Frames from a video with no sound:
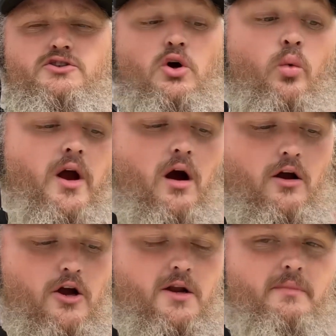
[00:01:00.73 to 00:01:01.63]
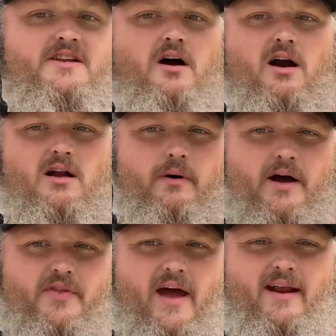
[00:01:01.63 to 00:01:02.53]
So we are going to be talking
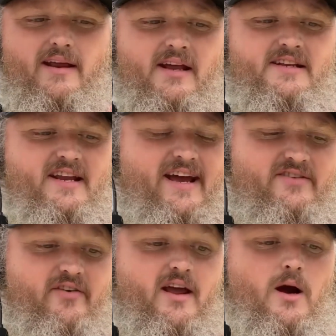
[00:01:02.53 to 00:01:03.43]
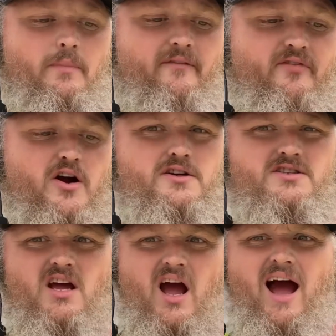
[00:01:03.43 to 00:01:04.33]
about that in today's video. But
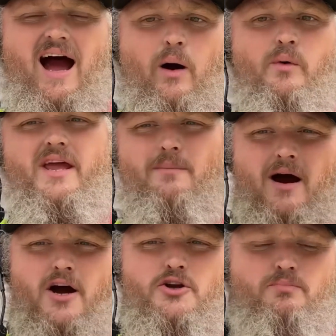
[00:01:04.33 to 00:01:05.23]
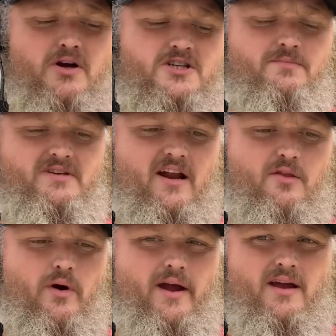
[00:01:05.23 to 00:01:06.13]
first, I want to get my 100 push-ups out of
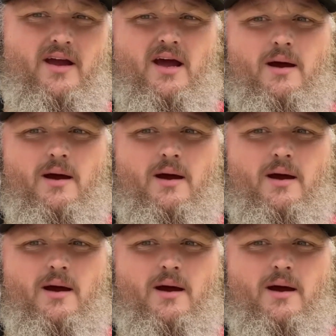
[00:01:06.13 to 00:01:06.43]
the way.